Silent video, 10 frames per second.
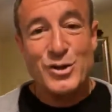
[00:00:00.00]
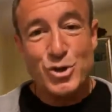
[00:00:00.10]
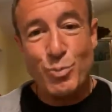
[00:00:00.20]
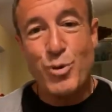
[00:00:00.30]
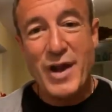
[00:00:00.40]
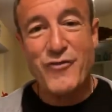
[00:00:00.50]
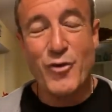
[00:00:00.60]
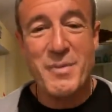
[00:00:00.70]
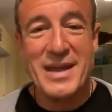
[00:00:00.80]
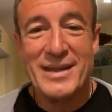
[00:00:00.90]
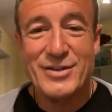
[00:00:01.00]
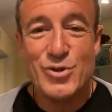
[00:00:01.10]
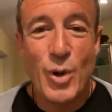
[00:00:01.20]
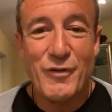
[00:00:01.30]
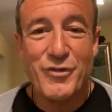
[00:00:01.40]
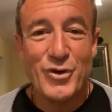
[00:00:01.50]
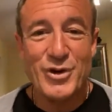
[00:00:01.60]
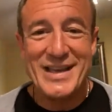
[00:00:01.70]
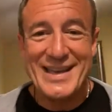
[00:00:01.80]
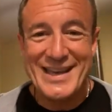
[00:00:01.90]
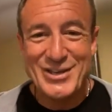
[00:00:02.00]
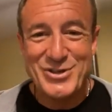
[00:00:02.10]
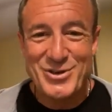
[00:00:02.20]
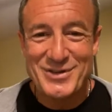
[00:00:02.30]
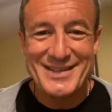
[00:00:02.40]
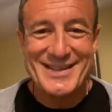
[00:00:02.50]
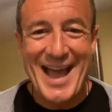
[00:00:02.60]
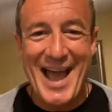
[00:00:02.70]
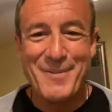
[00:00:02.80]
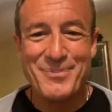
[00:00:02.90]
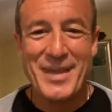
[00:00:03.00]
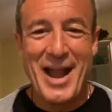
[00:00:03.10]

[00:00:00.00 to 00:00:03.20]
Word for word: So pray for me 12:30 Eastern time.